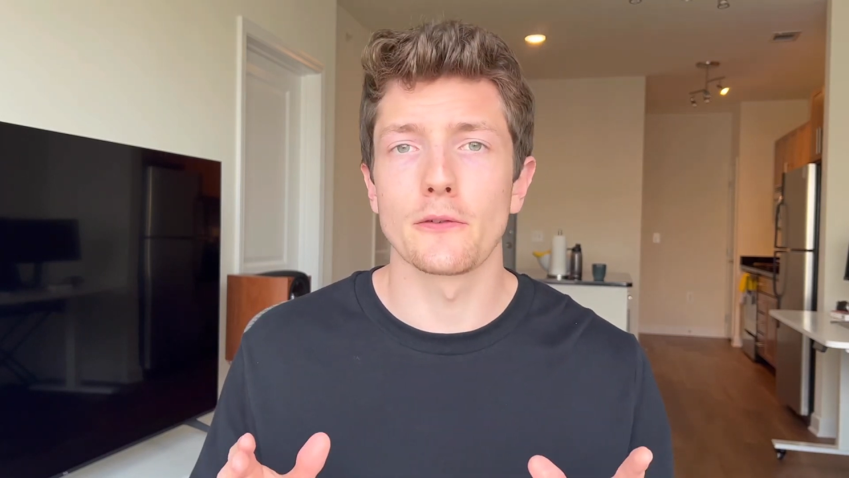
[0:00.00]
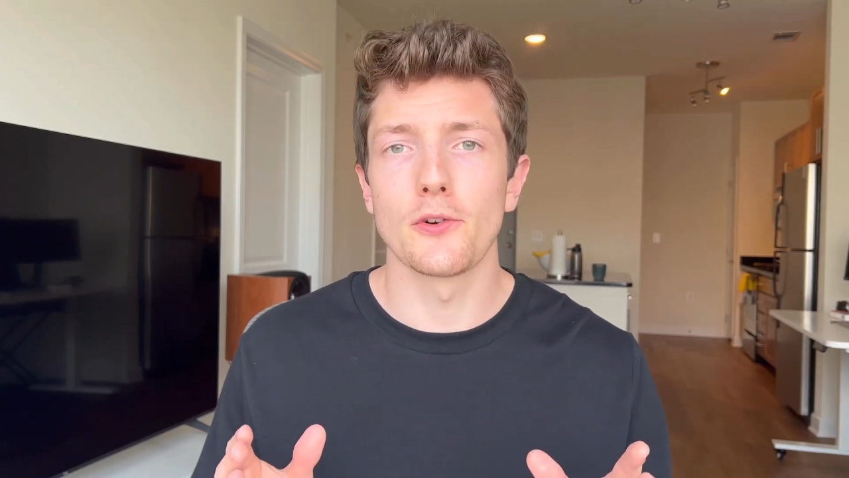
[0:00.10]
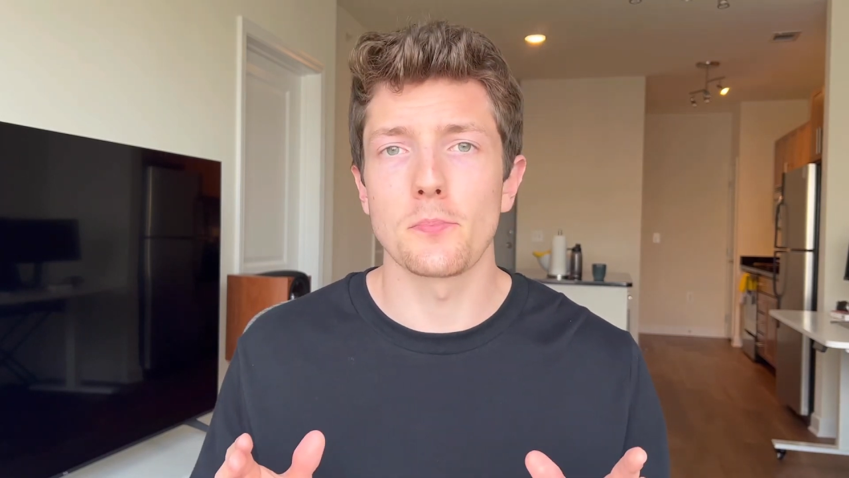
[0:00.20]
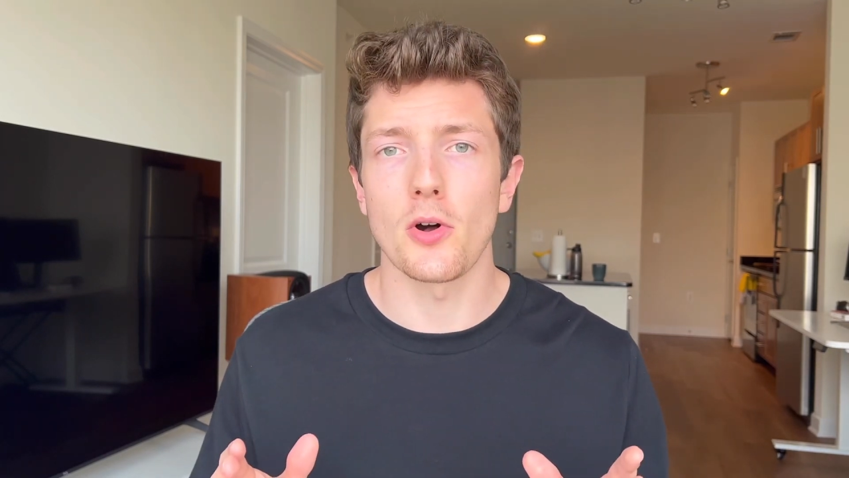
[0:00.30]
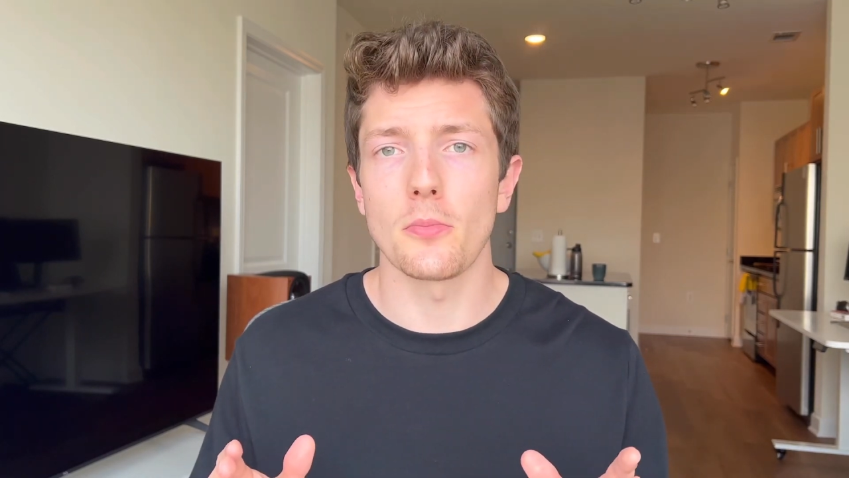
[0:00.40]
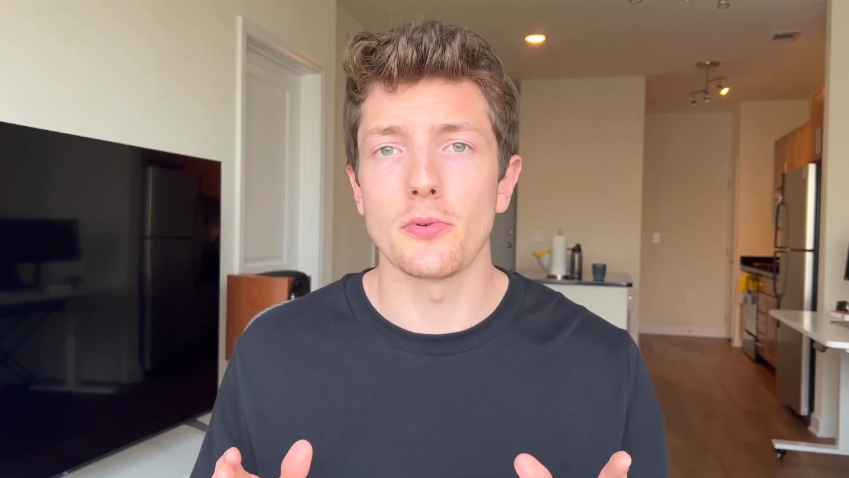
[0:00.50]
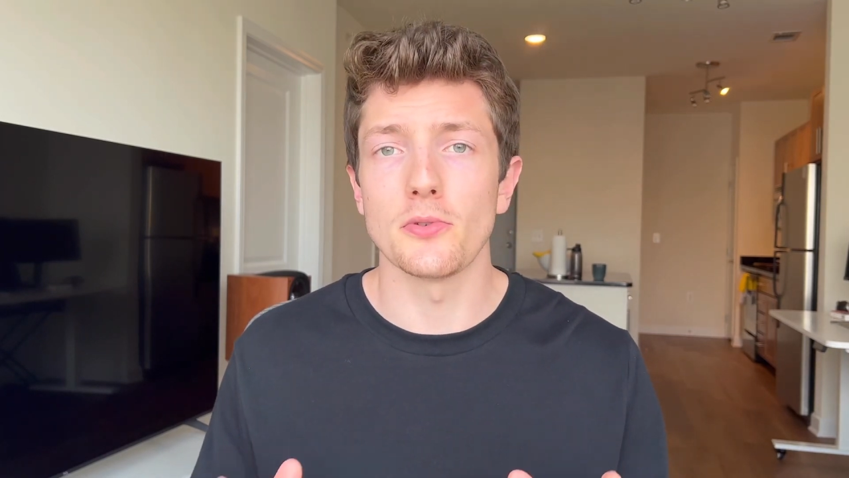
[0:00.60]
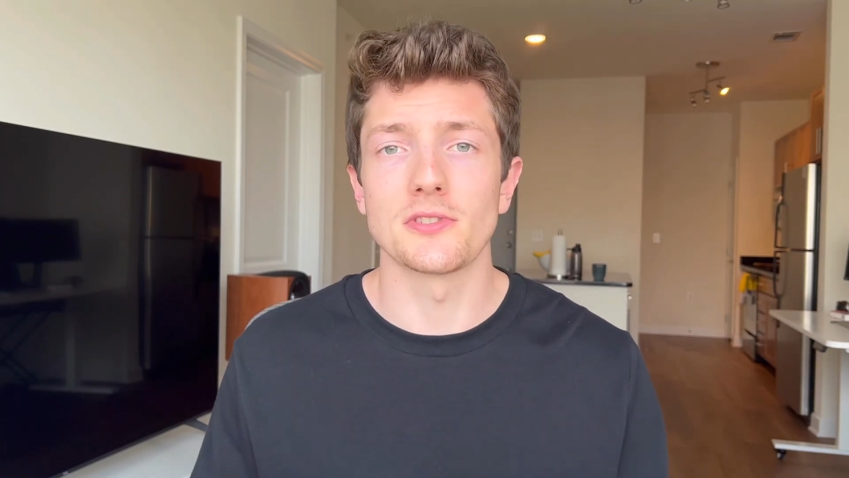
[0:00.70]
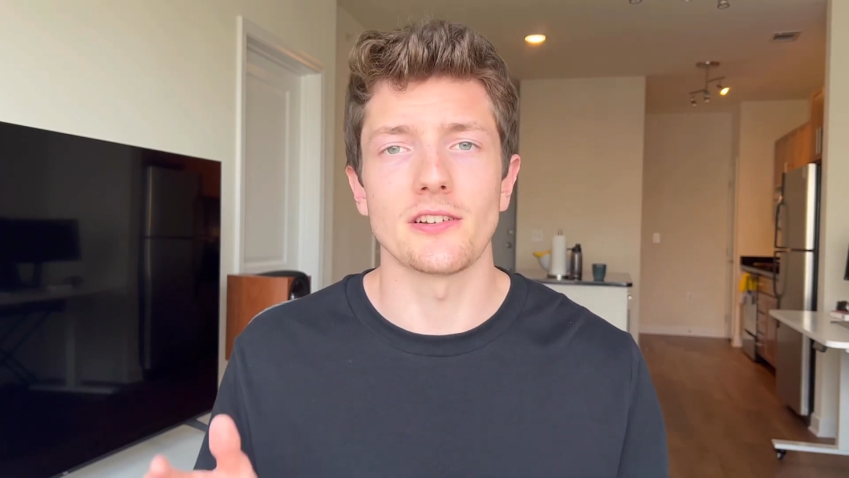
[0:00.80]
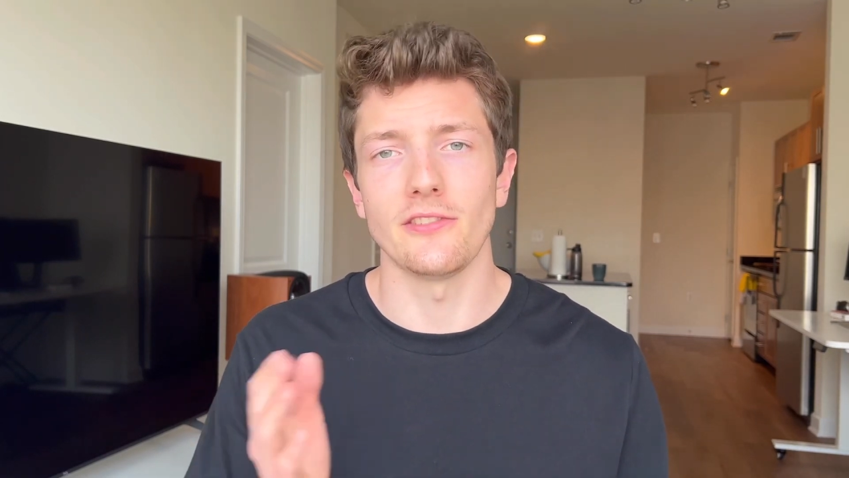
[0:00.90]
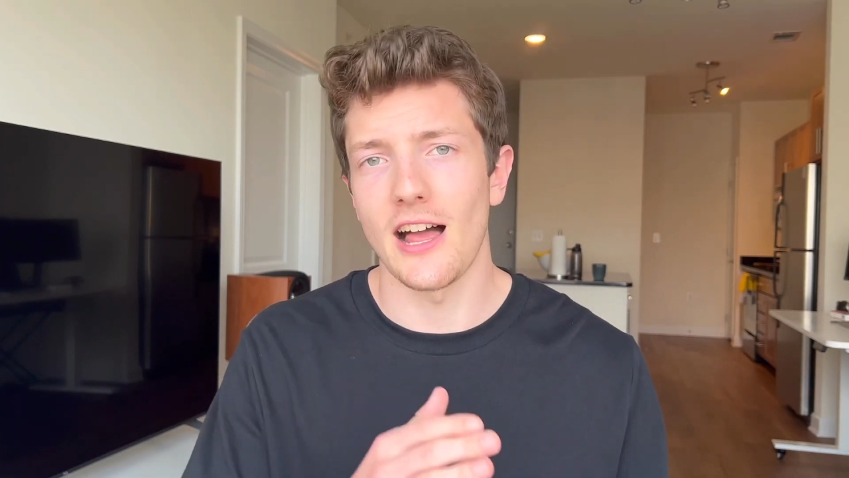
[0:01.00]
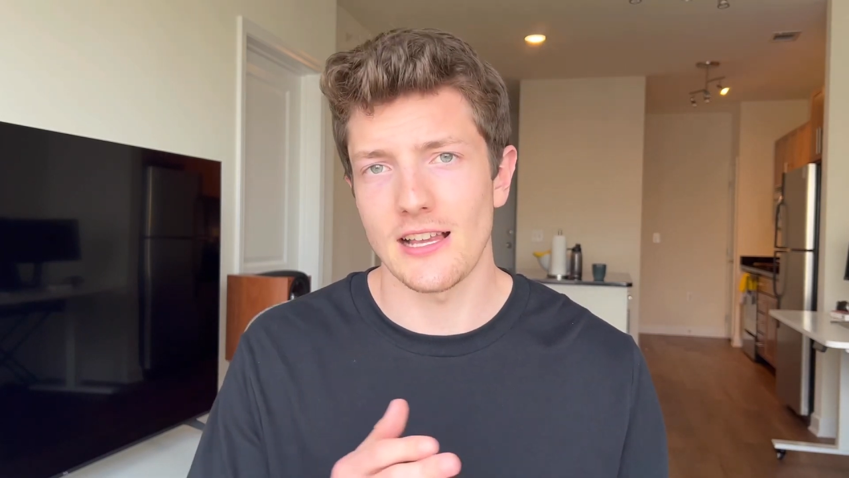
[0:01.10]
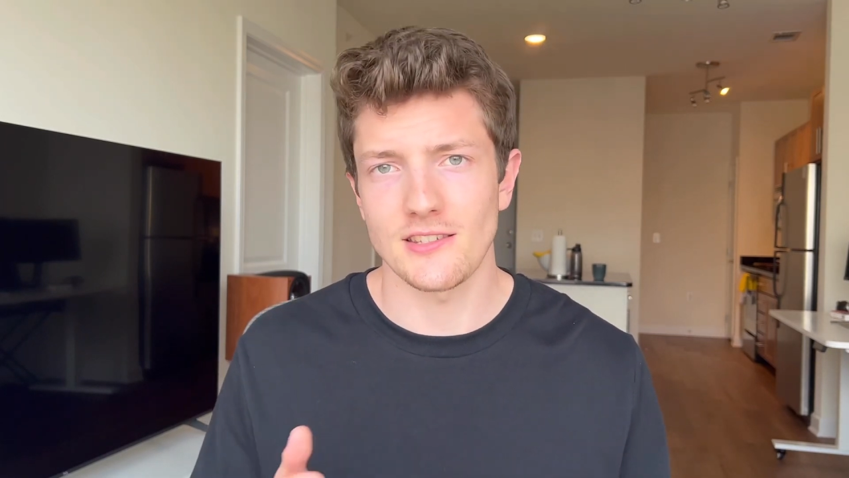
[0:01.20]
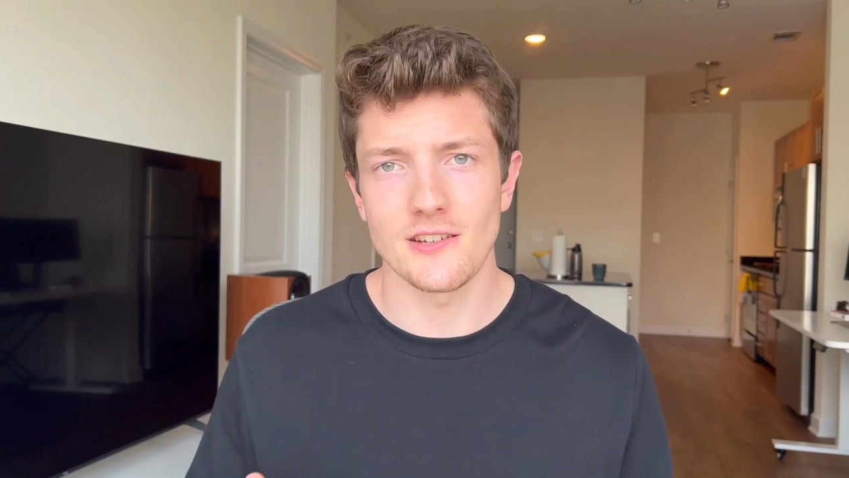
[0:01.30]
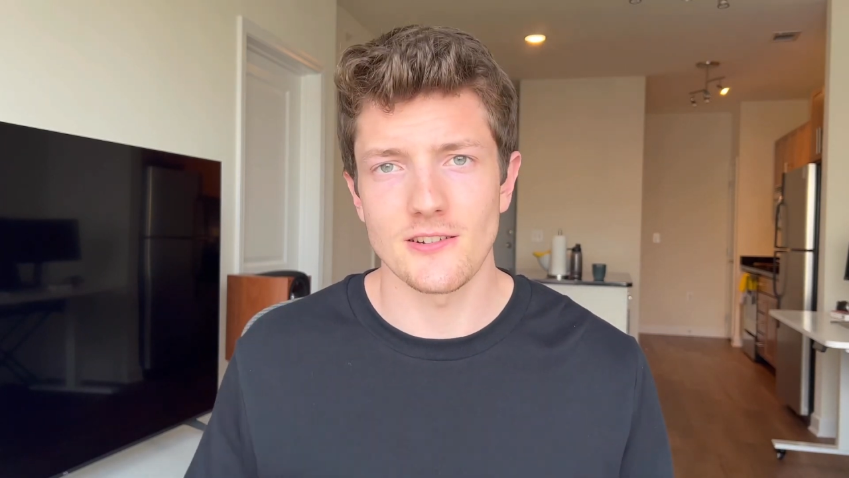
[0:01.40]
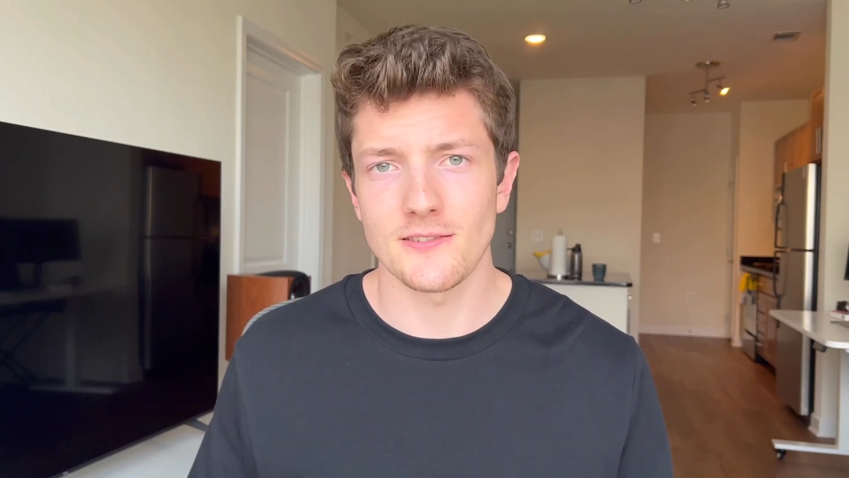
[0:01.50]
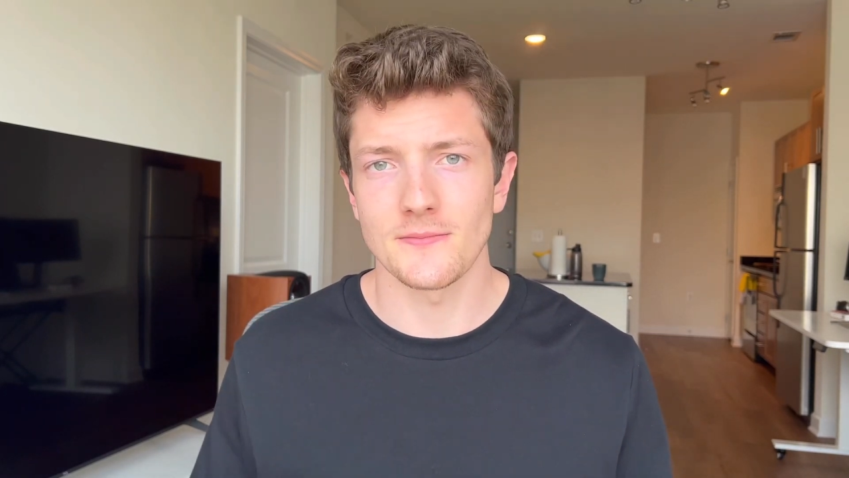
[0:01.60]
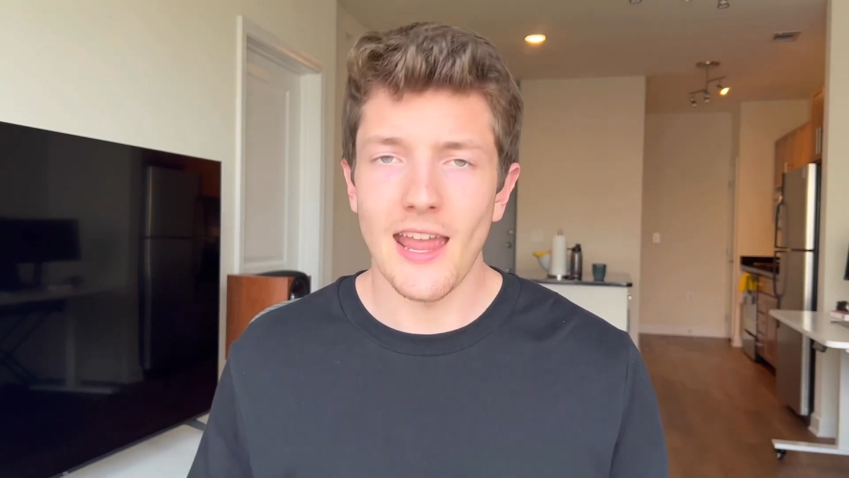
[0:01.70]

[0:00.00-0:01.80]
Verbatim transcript: football boots of last year.